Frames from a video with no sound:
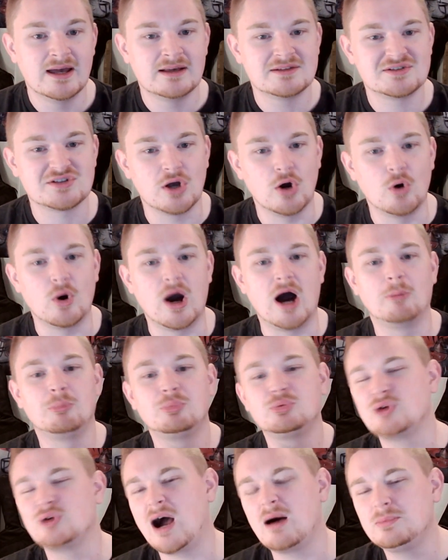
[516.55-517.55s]
so I'll
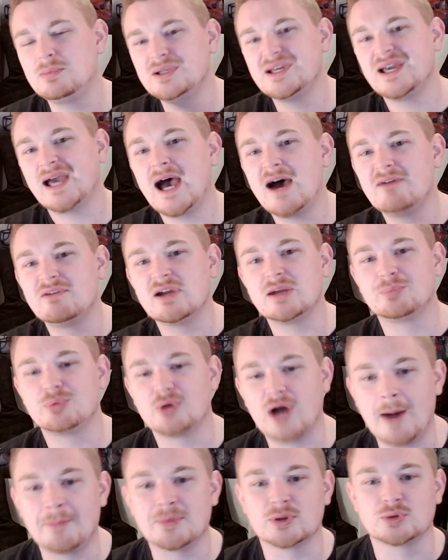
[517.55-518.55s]
probably have a
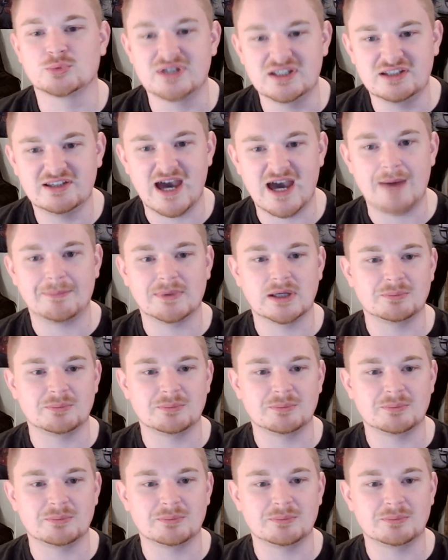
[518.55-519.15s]
proper recap